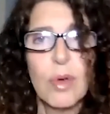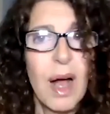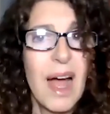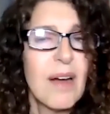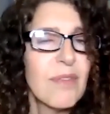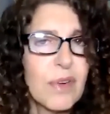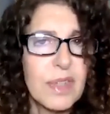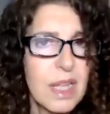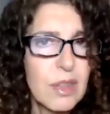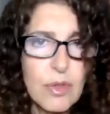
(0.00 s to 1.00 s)
to
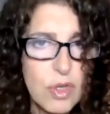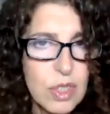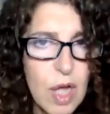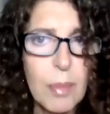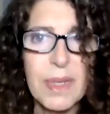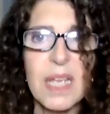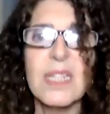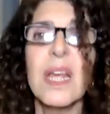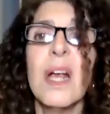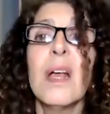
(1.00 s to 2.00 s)
Harvard, and to Johns Hopkins,